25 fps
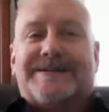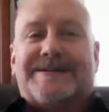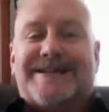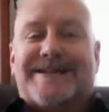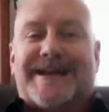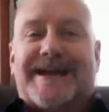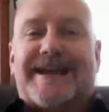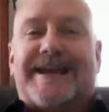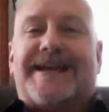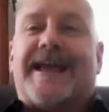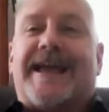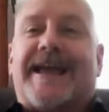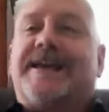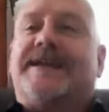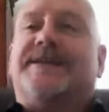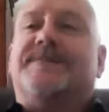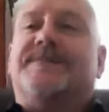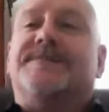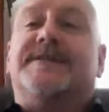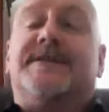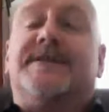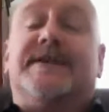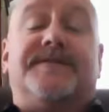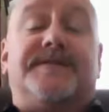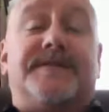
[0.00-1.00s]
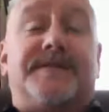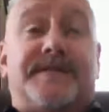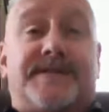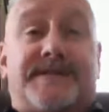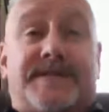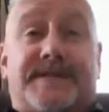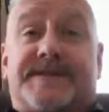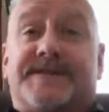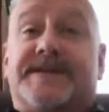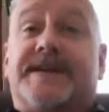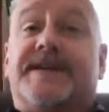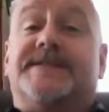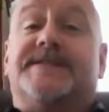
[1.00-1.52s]
dedicate himself to the
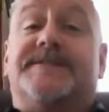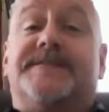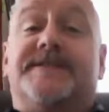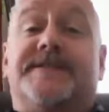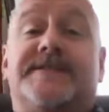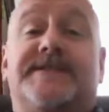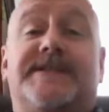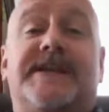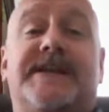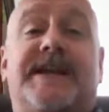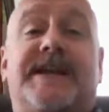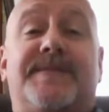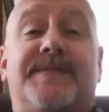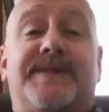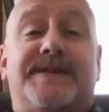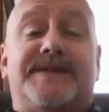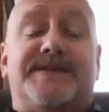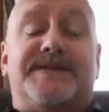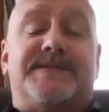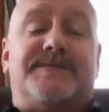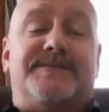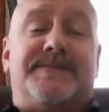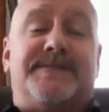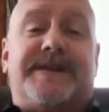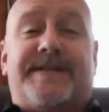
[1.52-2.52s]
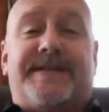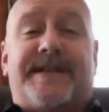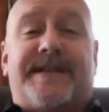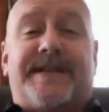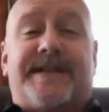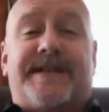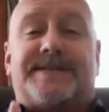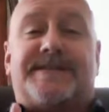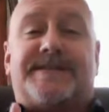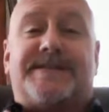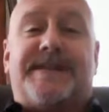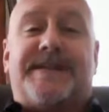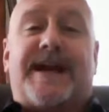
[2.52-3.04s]
success of his team. And to me,
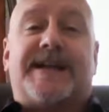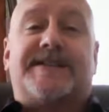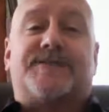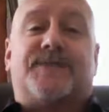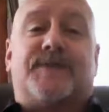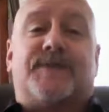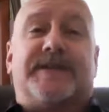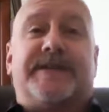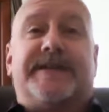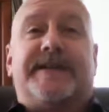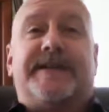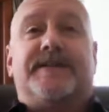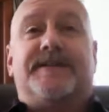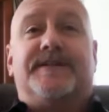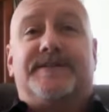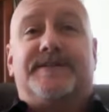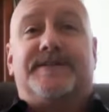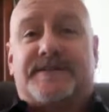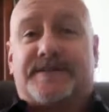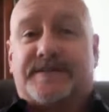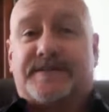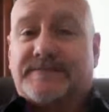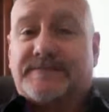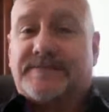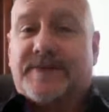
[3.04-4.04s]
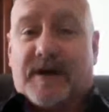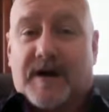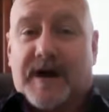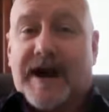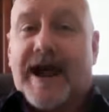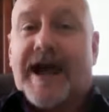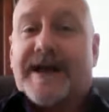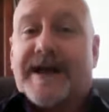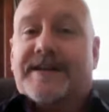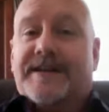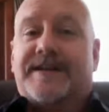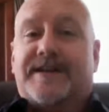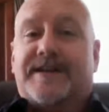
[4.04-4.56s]
that's where leaders are
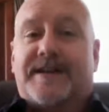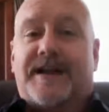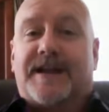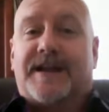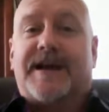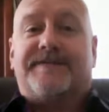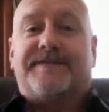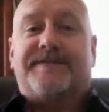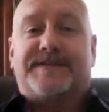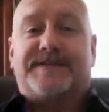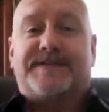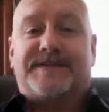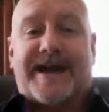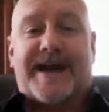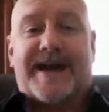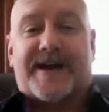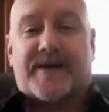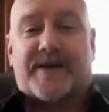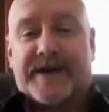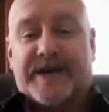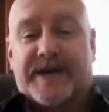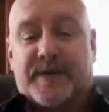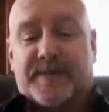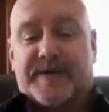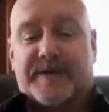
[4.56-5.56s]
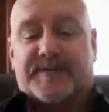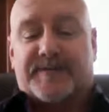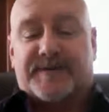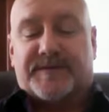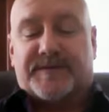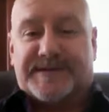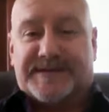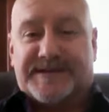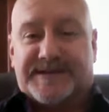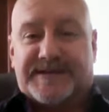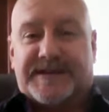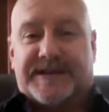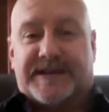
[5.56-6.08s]
at in life. They say, how do I help people
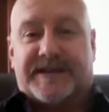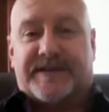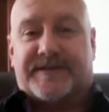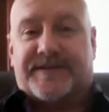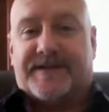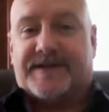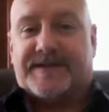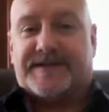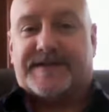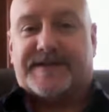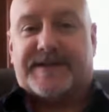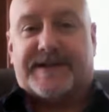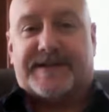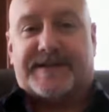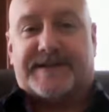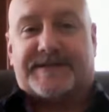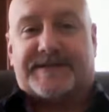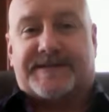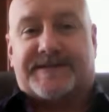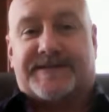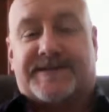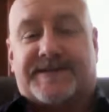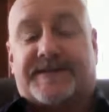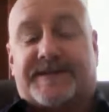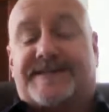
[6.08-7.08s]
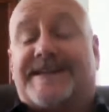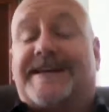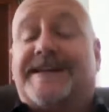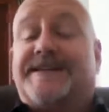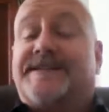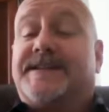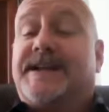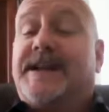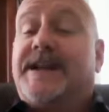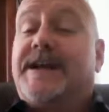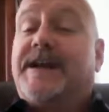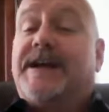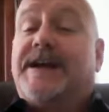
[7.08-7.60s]
succeed? And their
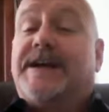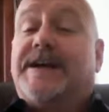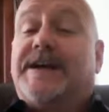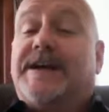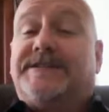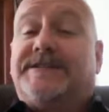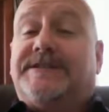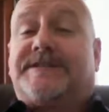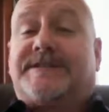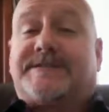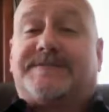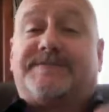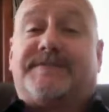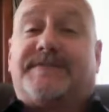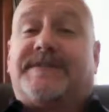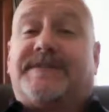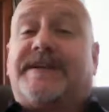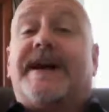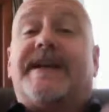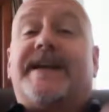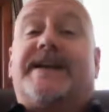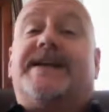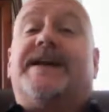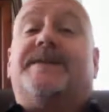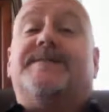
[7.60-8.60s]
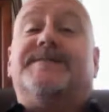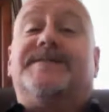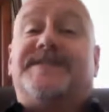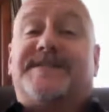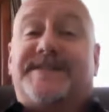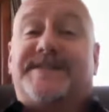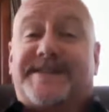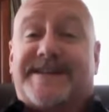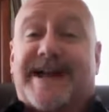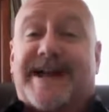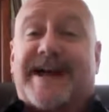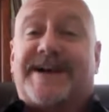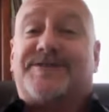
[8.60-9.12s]
success just kind of comes
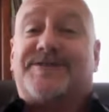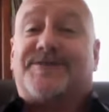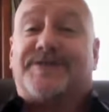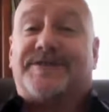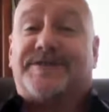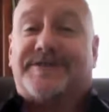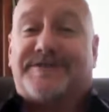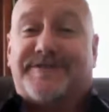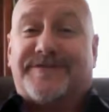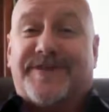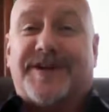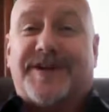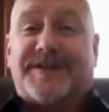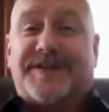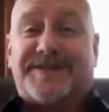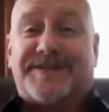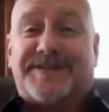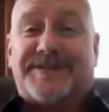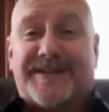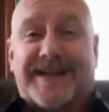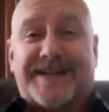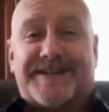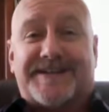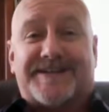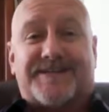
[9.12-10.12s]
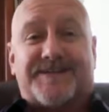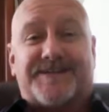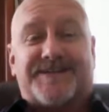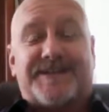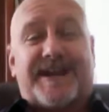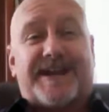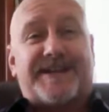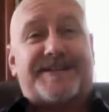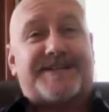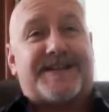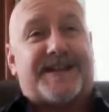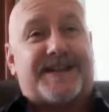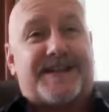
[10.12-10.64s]
as a natural default of that. So
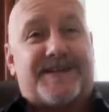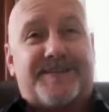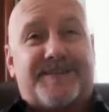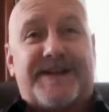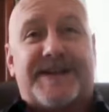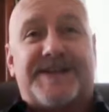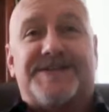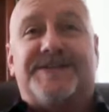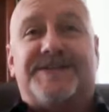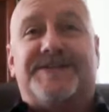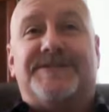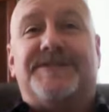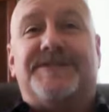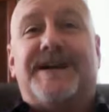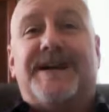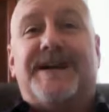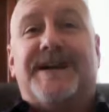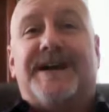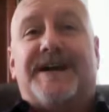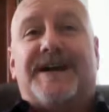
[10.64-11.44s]
Chase, I commend you